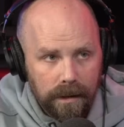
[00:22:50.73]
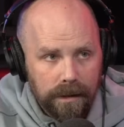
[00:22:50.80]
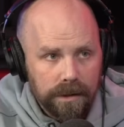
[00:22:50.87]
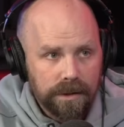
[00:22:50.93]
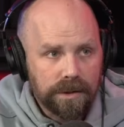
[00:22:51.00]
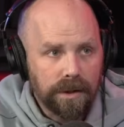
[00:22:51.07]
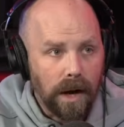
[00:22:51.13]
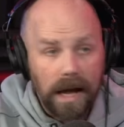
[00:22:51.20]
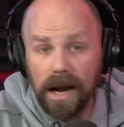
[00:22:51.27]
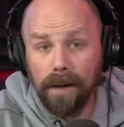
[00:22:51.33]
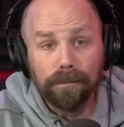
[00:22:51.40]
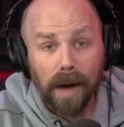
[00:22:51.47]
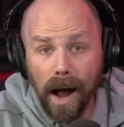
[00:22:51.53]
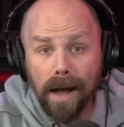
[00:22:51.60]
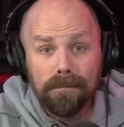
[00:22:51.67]
So, and
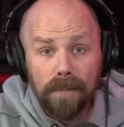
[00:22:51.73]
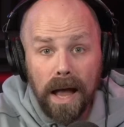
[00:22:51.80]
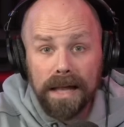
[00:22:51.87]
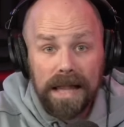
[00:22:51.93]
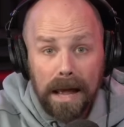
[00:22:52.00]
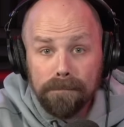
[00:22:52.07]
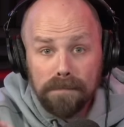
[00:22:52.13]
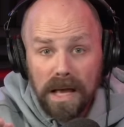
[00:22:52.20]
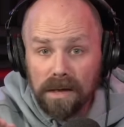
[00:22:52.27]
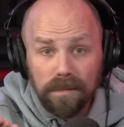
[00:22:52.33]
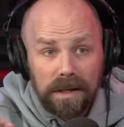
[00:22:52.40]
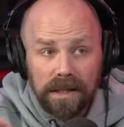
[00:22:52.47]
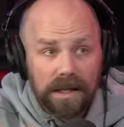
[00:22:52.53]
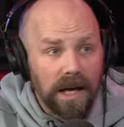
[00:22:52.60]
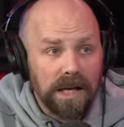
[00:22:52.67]
I'm that may be
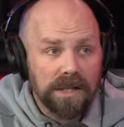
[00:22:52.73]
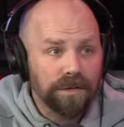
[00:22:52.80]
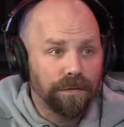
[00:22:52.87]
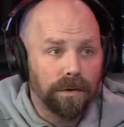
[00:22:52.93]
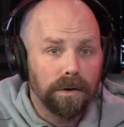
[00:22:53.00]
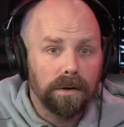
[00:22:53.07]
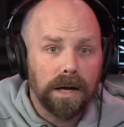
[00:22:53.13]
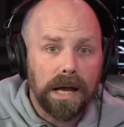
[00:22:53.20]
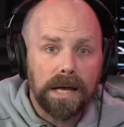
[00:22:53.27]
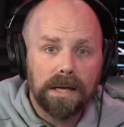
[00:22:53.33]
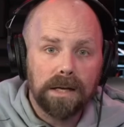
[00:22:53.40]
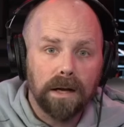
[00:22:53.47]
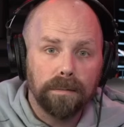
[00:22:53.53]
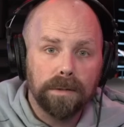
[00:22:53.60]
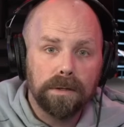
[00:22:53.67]
the case for
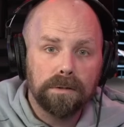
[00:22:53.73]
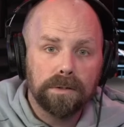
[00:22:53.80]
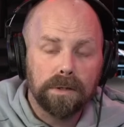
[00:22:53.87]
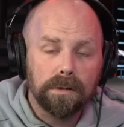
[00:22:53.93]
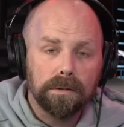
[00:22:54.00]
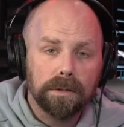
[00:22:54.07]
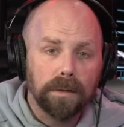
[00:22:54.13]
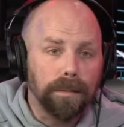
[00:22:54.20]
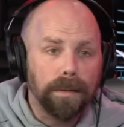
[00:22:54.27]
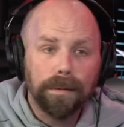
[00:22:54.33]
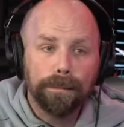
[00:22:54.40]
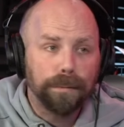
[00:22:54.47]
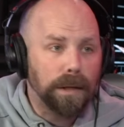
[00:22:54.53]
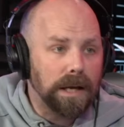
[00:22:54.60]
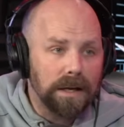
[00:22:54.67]
AEW too. There may be
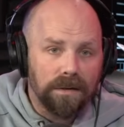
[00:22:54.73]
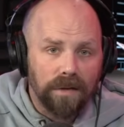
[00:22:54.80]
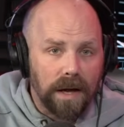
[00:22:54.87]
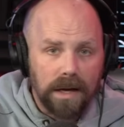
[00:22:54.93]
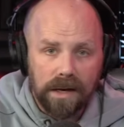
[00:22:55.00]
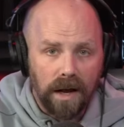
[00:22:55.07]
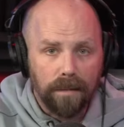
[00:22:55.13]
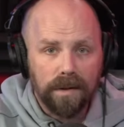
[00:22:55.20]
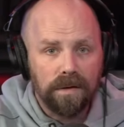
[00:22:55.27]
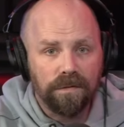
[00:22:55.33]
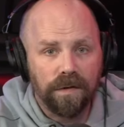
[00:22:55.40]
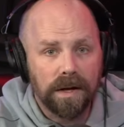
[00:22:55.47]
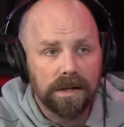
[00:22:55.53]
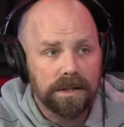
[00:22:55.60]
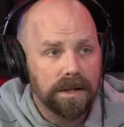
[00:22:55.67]
plenty of AEW
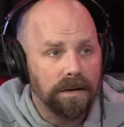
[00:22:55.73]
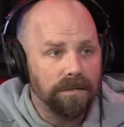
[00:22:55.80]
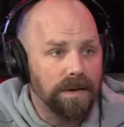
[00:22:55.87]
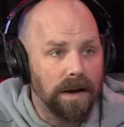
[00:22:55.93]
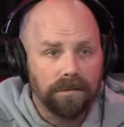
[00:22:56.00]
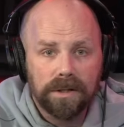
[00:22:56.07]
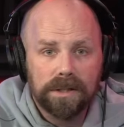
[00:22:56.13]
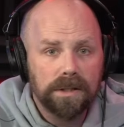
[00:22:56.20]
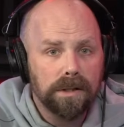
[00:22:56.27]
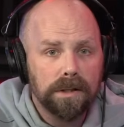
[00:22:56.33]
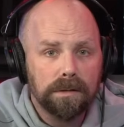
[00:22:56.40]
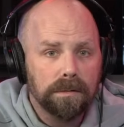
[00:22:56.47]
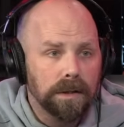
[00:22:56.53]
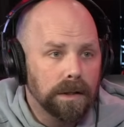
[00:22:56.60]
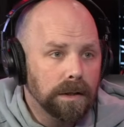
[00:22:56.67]
fans that have never
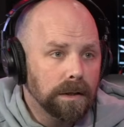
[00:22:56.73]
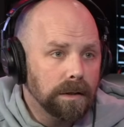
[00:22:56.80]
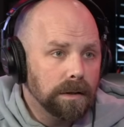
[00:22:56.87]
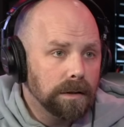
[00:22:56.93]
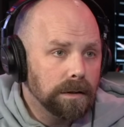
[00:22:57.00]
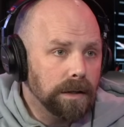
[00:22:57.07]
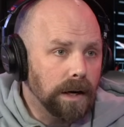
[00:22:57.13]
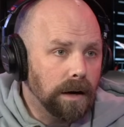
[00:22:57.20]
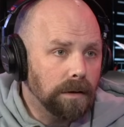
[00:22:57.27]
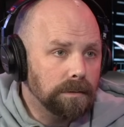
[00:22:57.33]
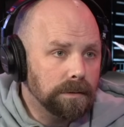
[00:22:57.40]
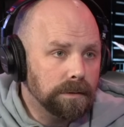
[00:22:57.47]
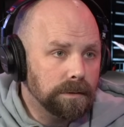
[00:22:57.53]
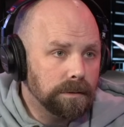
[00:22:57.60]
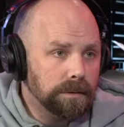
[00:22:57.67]
seen, you know,
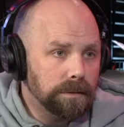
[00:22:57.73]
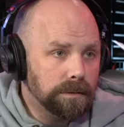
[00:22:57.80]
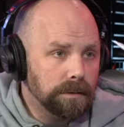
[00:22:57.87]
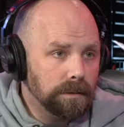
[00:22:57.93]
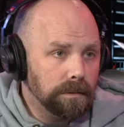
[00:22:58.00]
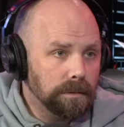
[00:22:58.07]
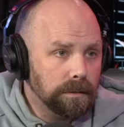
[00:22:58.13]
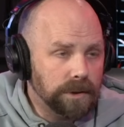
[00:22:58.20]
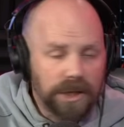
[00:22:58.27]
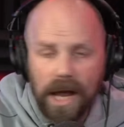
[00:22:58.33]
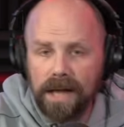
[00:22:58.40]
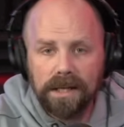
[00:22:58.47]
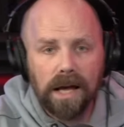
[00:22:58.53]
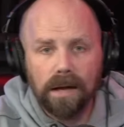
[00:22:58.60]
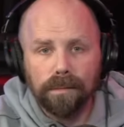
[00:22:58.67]

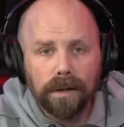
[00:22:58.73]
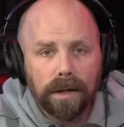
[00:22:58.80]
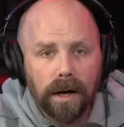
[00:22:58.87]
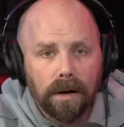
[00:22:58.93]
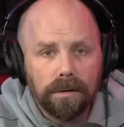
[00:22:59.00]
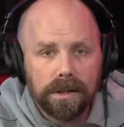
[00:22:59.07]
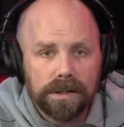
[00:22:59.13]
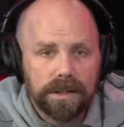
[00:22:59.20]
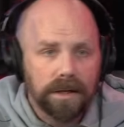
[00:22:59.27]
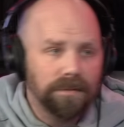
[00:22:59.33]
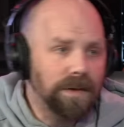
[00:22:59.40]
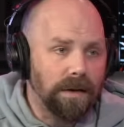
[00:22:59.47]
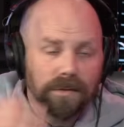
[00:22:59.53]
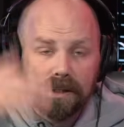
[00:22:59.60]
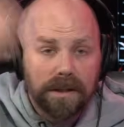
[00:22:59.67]
Chad Gable and Otis, that have
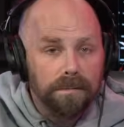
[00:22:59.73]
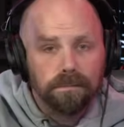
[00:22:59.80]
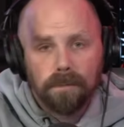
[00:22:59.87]
never seen